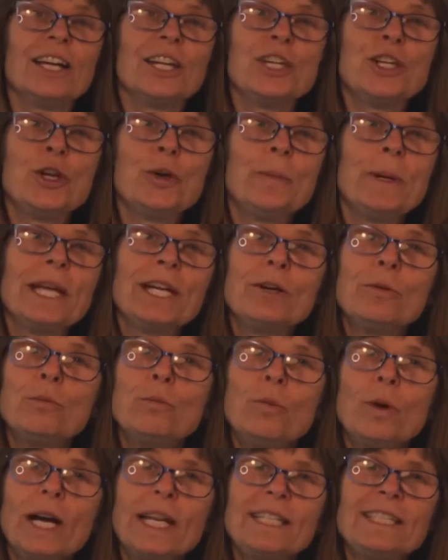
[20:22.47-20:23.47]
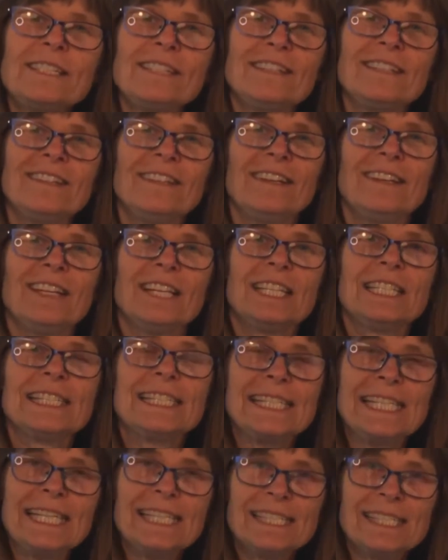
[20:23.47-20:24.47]
No matter what
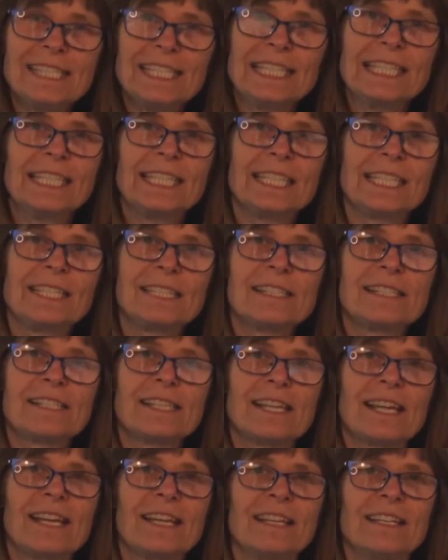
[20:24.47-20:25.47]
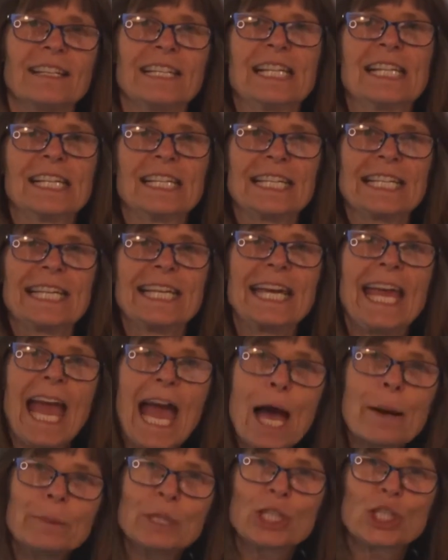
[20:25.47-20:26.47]
season it is,
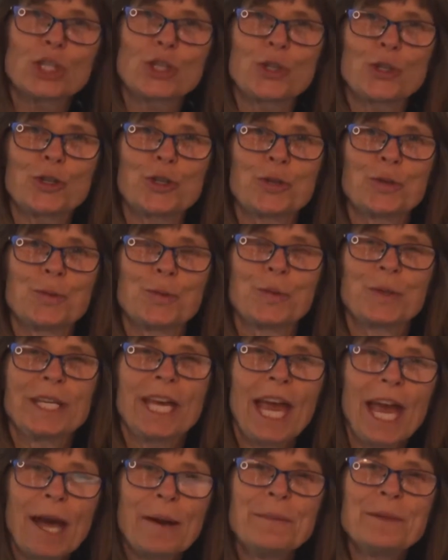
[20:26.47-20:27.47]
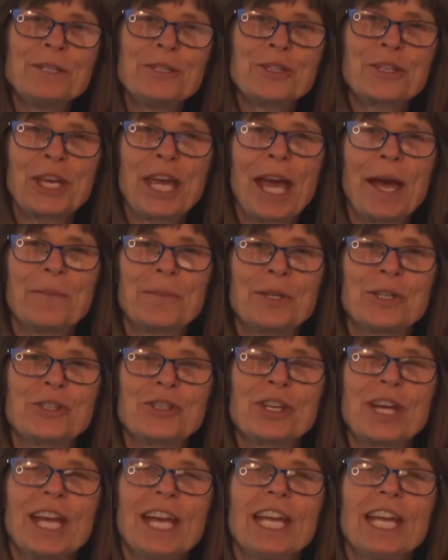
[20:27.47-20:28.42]
cabbage, cabbage, cabbage.